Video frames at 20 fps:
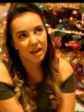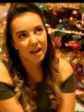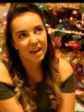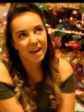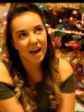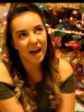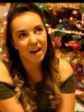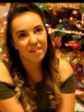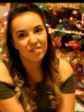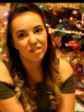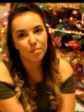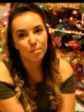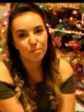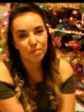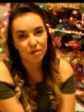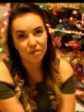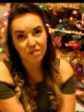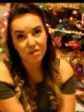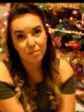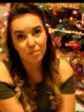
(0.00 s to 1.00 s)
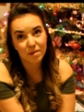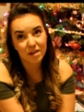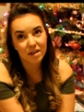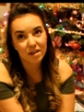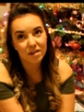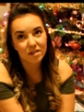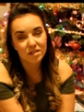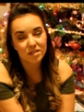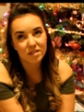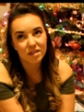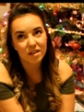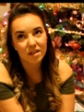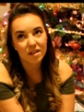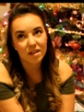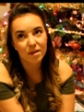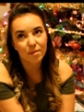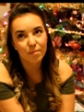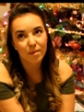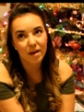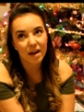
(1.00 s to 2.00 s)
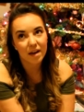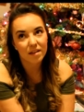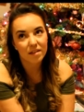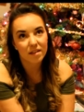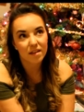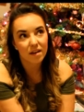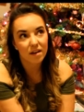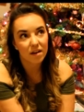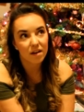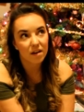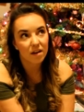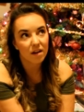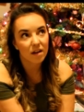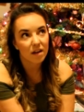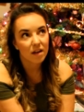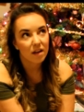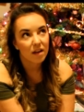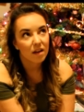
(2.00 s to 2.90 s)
I have a Build-A-Bear sitting back there.